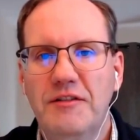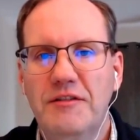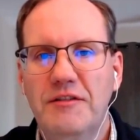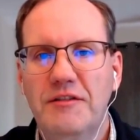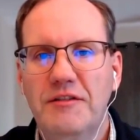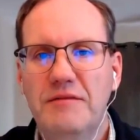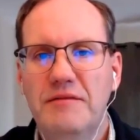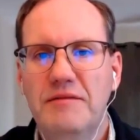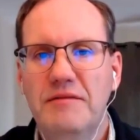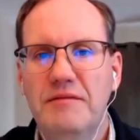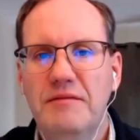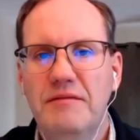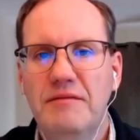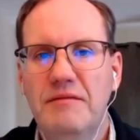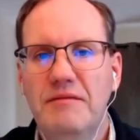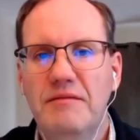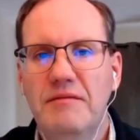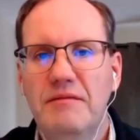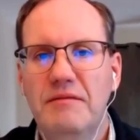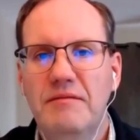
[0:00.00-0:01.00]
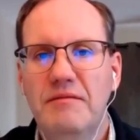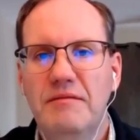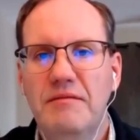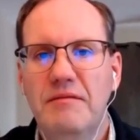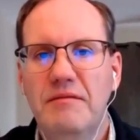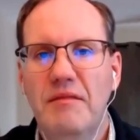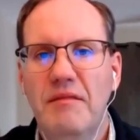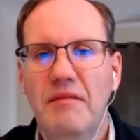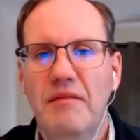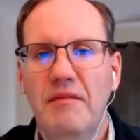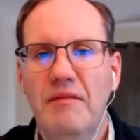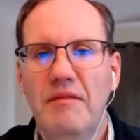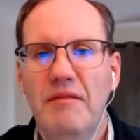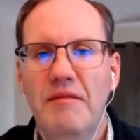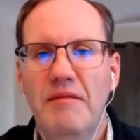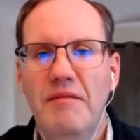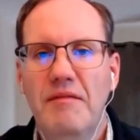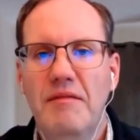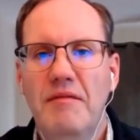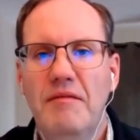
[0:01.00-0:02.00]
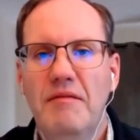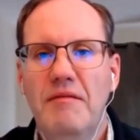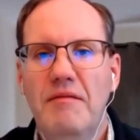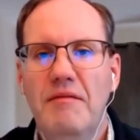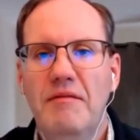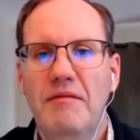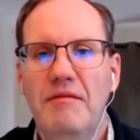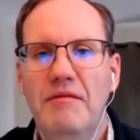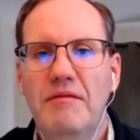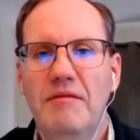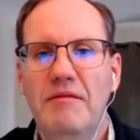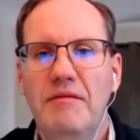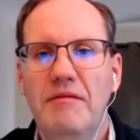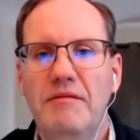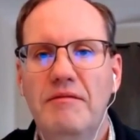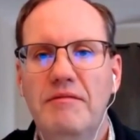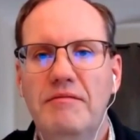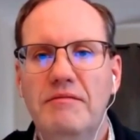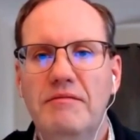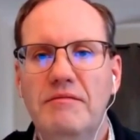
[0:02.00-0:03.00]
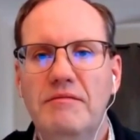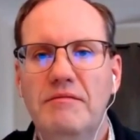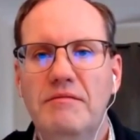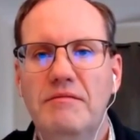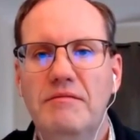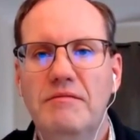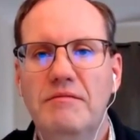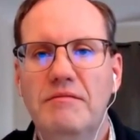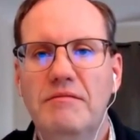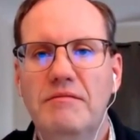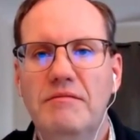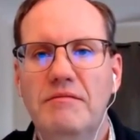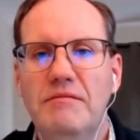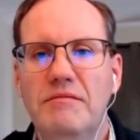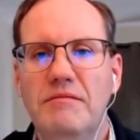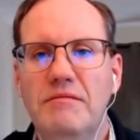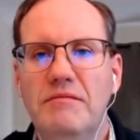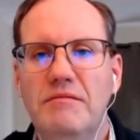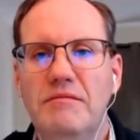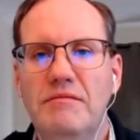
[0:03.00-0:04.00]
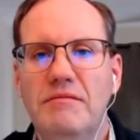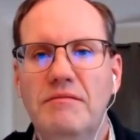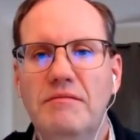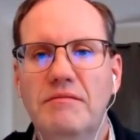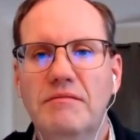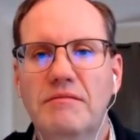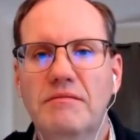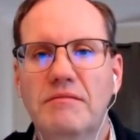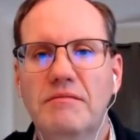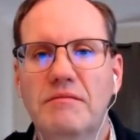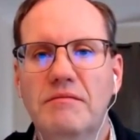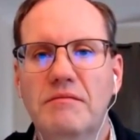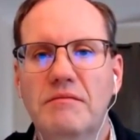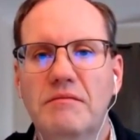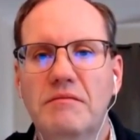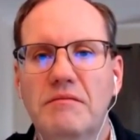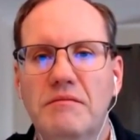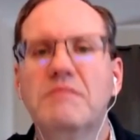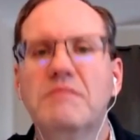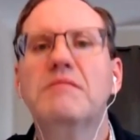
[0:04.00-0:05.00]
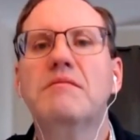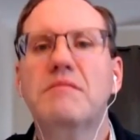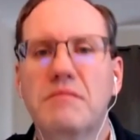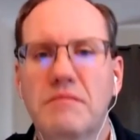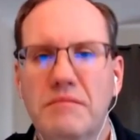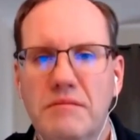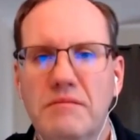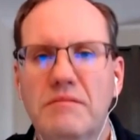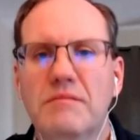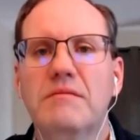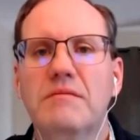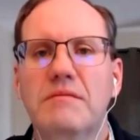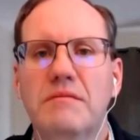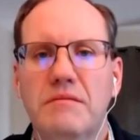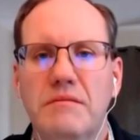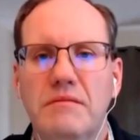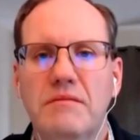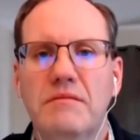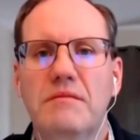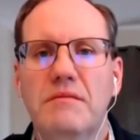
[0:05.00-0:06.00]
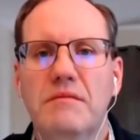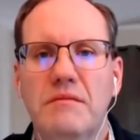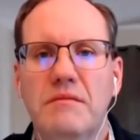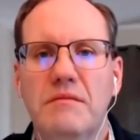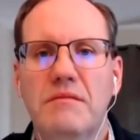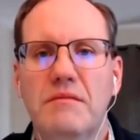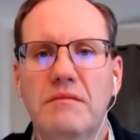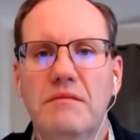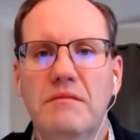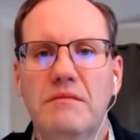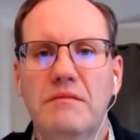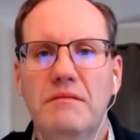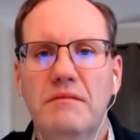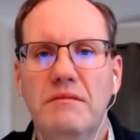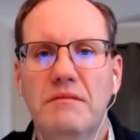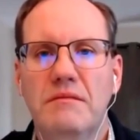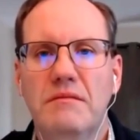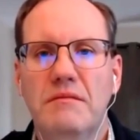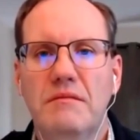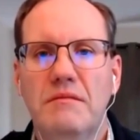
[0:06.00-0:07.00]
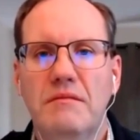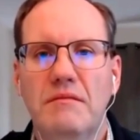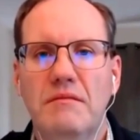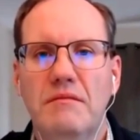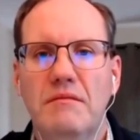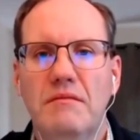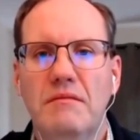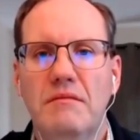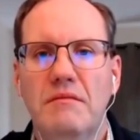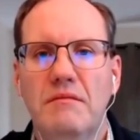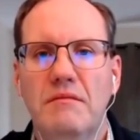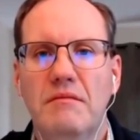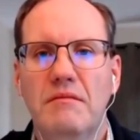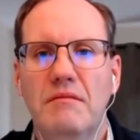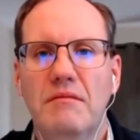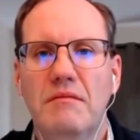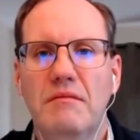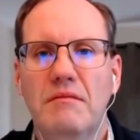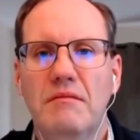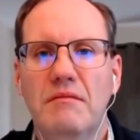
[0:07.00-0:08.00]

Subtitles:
This person isn't speaking.